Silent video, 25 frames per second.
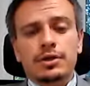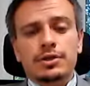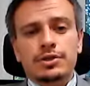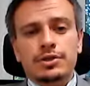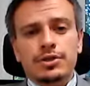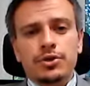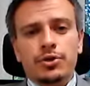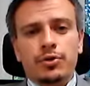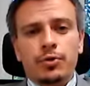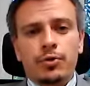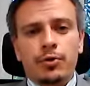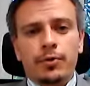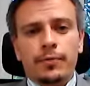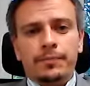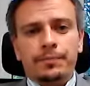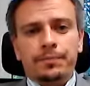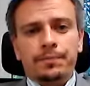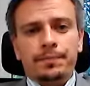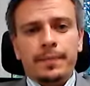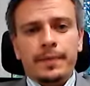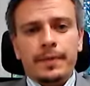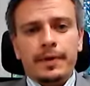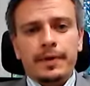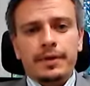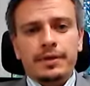So
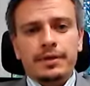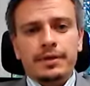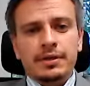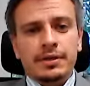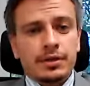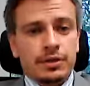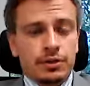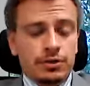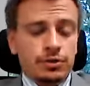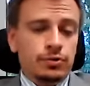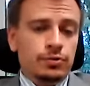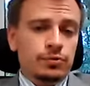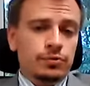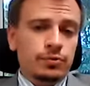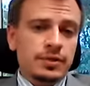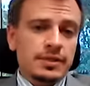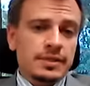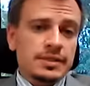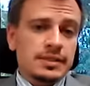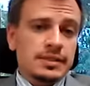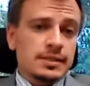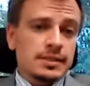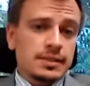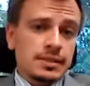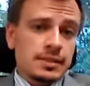the EU
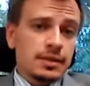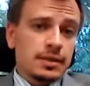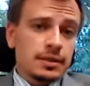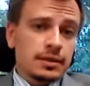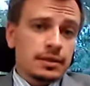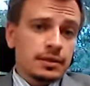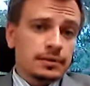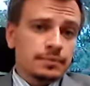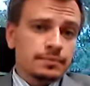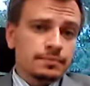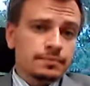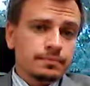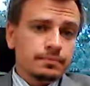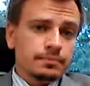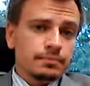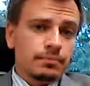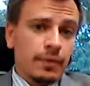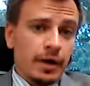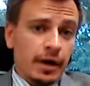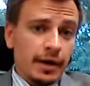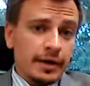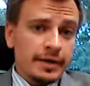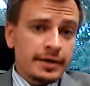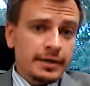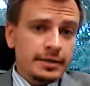is a single
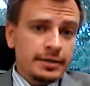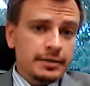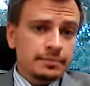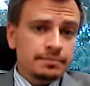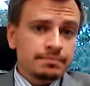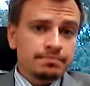market